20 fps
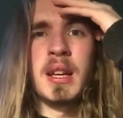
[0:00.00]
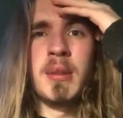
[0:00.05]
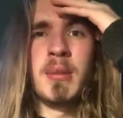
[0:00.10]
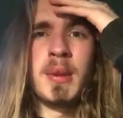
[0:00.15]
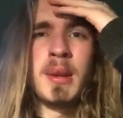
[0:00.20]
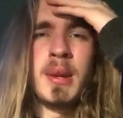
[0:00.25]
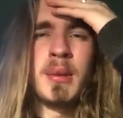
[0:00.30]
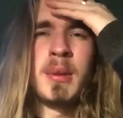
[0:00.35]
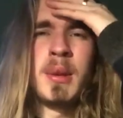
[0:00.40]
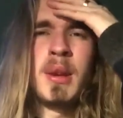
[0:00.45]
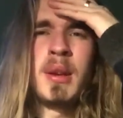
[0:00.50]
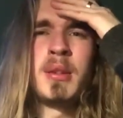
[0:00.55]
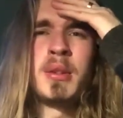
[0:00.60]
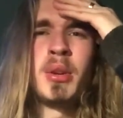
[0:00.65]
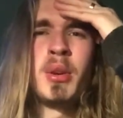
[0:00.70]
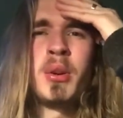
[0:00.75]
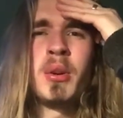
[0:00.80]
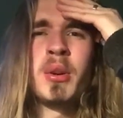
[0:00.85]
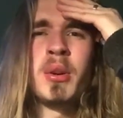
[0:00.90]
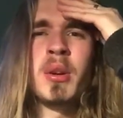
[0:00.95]
It, it, it
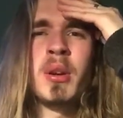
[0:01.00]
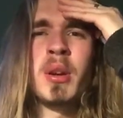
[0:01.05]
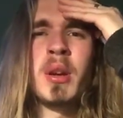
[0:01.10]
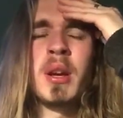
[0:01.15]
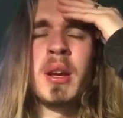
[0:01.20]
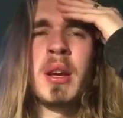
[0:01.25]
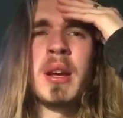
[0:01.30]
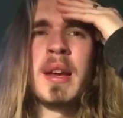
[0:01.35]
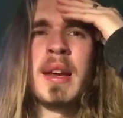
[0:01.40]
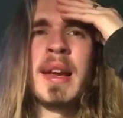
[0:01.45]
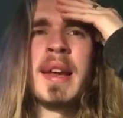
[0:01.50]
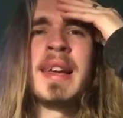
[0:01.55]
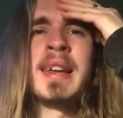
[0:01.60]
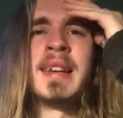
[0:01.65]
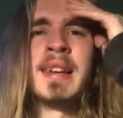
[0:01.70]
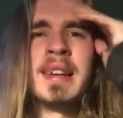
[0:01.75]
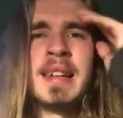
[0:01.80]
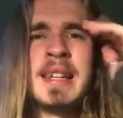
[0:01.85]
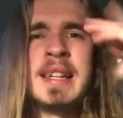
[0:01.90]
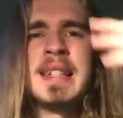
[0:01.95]
took at
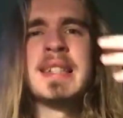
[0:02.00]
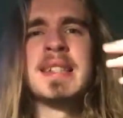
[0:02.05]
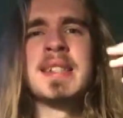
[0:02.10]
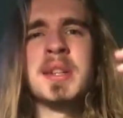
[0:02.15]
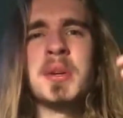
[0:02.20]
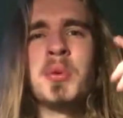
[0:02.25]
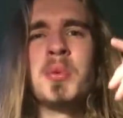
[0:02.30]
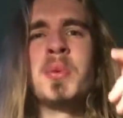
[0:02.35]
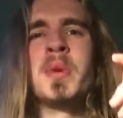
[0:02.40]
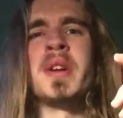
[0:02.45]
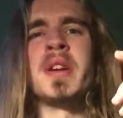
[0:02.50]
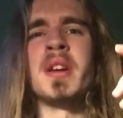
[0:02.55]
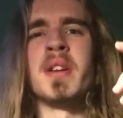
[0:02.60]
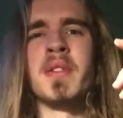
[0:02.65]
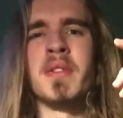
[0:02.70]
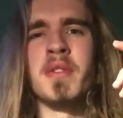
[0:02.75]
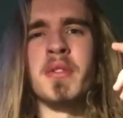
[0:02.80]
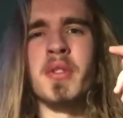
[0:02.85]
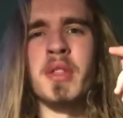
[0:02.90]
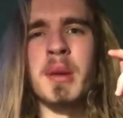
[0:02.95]
least a week
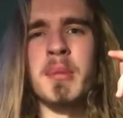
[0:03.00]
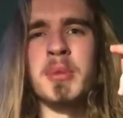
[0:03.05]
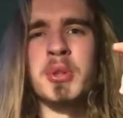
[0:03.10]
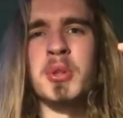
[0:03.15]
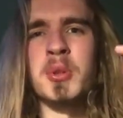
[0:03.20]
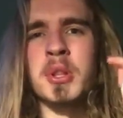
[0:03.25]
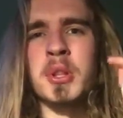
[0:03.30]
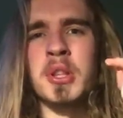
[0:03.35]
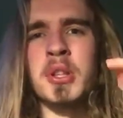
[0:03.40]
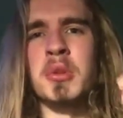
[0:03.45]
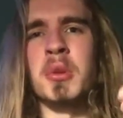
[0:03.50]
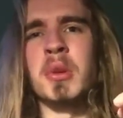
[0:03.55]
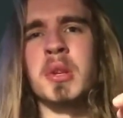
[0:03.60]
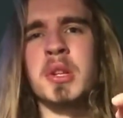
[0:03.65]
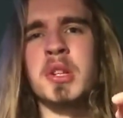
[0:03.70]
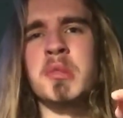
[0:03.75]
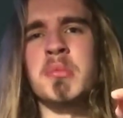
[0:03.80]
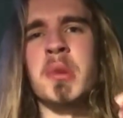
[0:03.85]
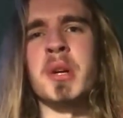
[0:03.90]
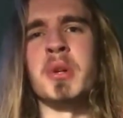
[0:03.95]
for them to
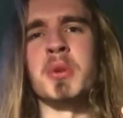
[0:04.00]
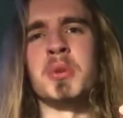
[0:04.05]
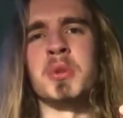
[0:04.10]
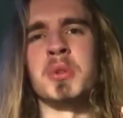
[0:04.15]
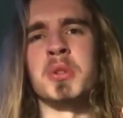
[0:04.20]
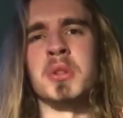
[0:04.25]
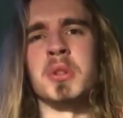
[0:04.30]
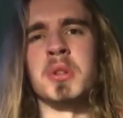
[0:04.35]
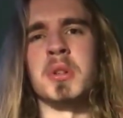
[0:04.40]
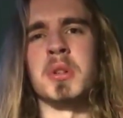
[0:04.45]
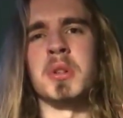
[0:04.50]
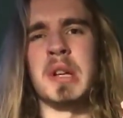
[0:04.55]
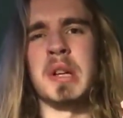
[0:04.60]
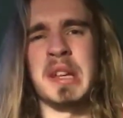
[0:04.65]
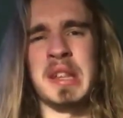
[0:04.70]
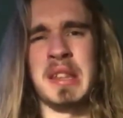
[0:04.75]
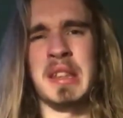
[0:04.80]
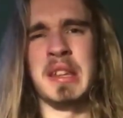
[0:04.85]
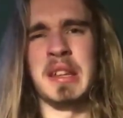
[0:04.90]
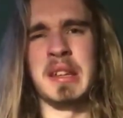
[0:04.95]
acknowledge my order. I
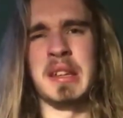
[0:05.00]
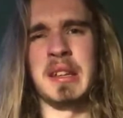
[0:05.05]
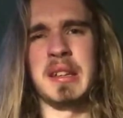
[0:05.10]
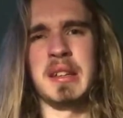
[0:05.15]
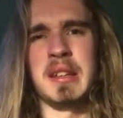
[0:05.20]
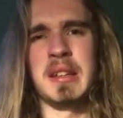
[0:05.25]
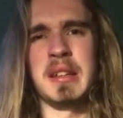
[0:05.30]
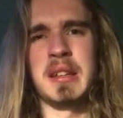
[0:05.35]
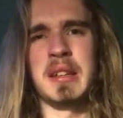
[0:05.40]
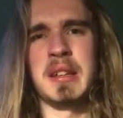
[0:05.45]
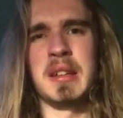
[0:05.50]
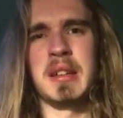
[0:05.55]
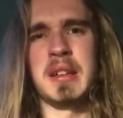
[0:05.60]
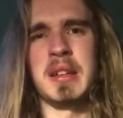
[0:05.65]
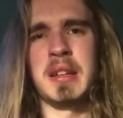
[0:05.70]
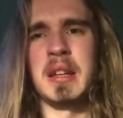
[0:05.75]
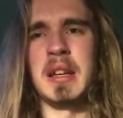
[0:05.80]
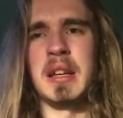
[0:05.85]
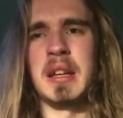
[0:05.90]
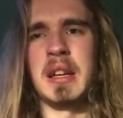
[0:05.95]
think.
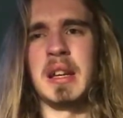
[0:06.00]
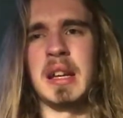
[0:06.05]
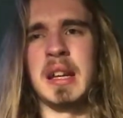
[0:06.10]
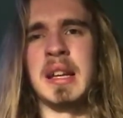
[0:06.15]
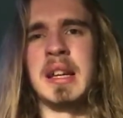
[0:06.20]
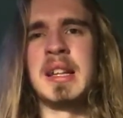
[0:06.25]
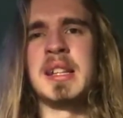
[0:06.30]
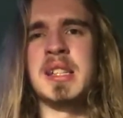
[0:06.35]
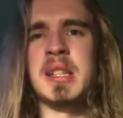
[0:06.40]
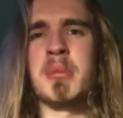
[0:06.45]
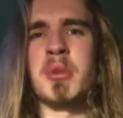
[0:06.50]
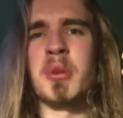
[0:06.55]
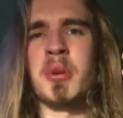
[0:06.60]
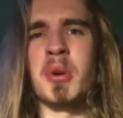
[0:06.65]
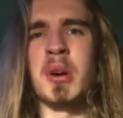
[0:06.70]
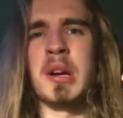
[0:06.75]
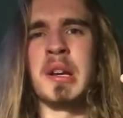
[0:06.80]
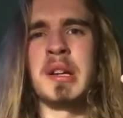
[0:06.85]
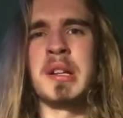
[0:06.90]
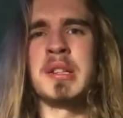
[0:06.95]
At least
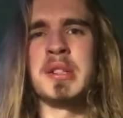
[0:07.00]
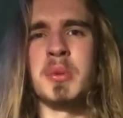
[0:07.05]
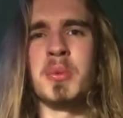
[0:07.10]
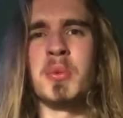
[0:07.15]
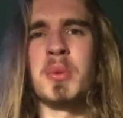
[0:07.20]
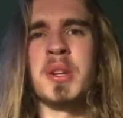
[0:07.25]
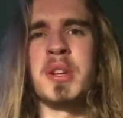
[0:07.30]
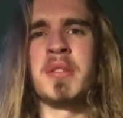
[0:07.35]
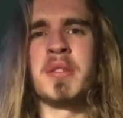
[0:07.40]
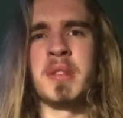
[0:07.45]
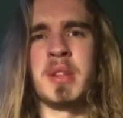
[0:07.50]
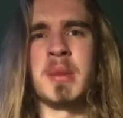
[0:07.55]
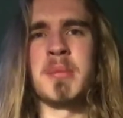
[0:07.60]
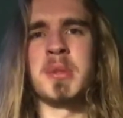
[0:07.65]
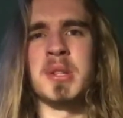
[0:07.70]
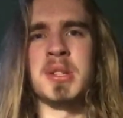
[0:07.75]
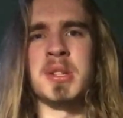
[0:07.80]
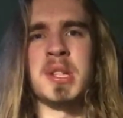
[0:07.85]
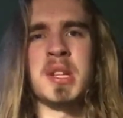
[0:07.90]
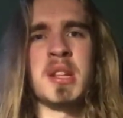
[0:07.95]
at least a week for them
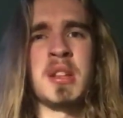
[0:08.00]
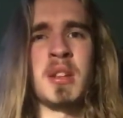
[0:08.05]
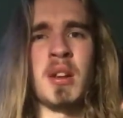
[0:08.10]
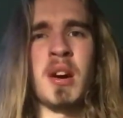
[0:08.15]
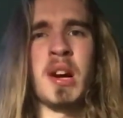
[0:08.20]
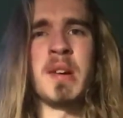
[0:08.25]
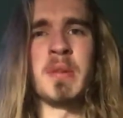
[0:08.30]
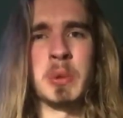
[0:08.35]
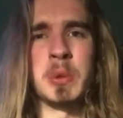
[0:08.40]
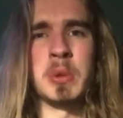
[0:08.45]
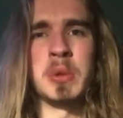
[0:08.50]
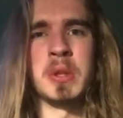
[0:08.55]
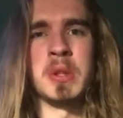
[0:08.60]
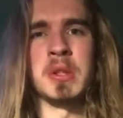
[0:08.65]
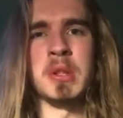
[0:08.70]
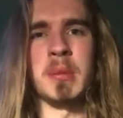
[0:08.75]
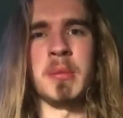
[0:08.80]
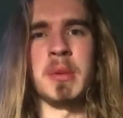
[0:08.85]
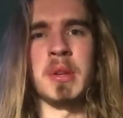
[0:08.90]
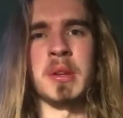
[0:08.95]
to see that I've ordered
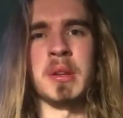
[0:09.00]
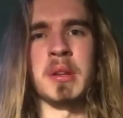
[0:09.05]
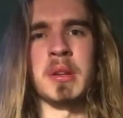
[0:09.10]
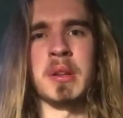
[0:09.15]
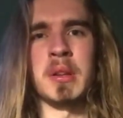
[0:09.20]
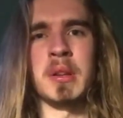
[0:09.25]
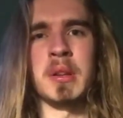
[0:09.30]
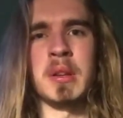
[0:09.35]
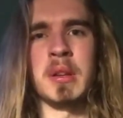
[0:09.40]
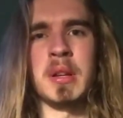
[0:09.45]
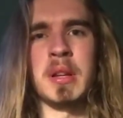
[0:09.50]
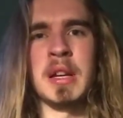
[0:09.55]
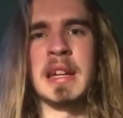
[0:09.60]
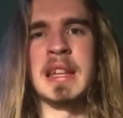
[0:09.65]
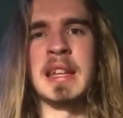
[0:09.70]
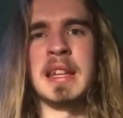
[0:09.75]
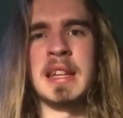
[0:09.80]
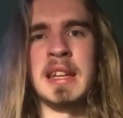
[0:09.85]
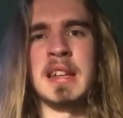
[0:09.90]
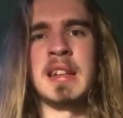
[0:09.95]
something,
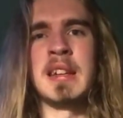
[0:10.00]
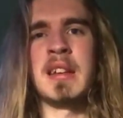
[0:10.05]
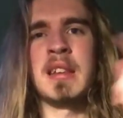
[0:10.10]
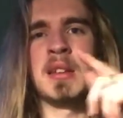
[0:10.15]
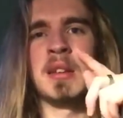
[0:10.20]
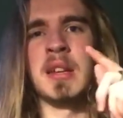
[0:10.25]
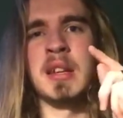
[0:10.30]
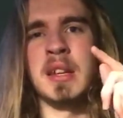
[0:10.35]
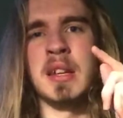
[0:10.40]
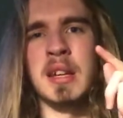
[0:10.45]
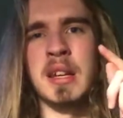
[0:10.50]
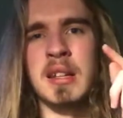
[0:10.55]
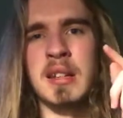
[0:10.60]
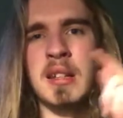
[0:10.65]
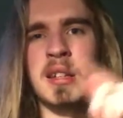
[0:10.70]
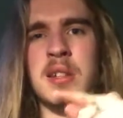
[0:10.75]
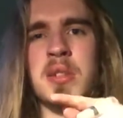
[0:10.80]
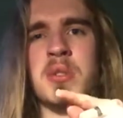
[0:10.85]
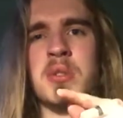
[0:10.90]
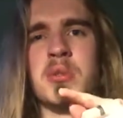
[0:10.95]
and then another
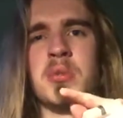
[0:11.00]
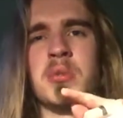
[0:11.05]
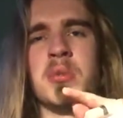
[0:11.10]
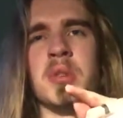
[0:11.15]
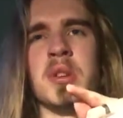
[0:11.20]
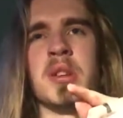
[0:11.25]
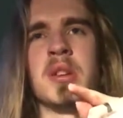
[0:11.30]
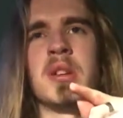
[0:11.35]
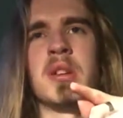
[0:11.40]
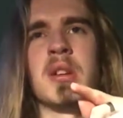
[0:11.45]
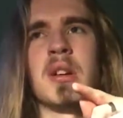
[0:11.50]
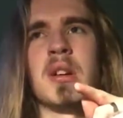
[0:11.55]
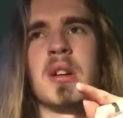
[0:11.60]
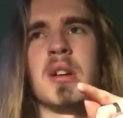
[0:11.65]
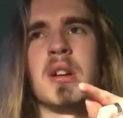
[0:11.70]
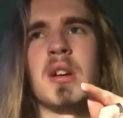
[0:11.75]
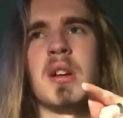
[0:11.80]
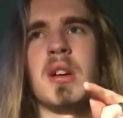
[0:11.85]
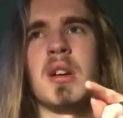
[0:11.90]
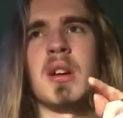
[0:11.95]
additional week
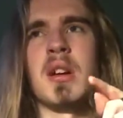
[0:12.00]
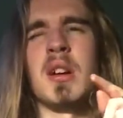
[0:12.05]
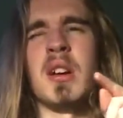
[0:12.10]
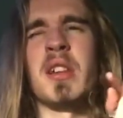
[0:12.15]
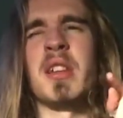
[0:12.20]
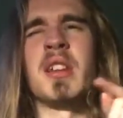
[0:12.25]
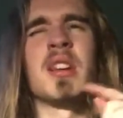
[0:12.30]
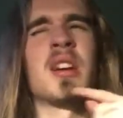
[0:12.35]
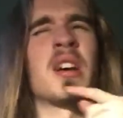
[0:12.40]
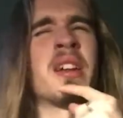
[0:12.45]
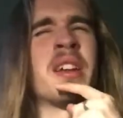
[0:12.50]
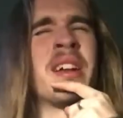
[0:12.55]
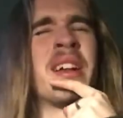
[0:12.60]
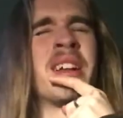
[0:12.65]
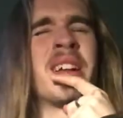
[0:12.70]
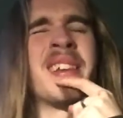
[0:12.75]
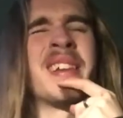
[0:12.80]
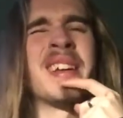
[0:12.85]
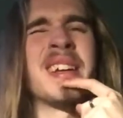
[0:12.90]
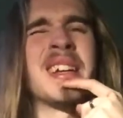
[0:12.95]
I think
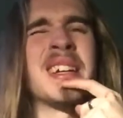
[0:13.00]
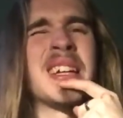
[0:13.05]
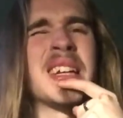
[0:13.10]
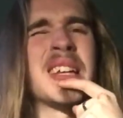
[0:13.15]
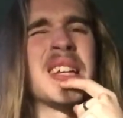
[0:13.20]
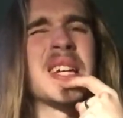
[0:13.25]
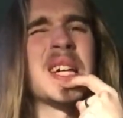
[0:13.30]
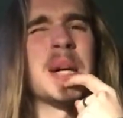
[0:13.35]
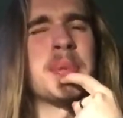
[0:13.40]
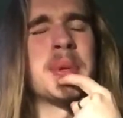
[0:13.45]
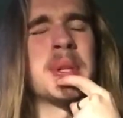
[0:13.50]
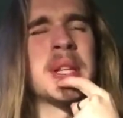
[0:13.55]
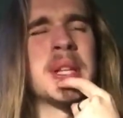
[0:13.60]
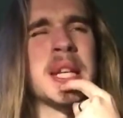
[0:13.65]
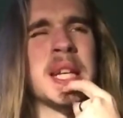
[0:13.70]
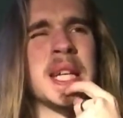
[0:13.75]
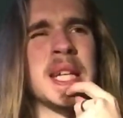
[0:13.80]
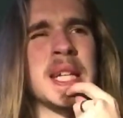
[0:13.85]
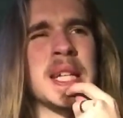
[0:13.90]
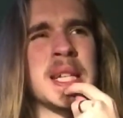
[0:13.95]
I, I think another couple
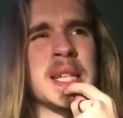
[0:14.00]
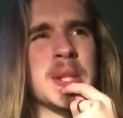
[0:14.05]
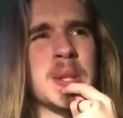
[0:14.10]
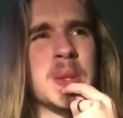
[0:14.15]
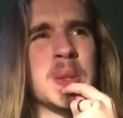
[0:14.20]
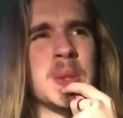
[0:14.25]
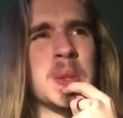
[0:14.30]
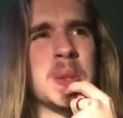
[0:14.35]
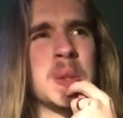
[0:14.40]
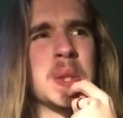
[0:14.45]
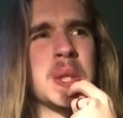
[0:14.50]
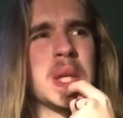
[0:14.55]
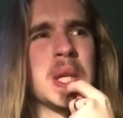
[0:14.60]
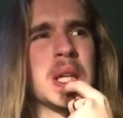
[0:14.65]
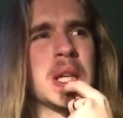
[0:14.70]
days to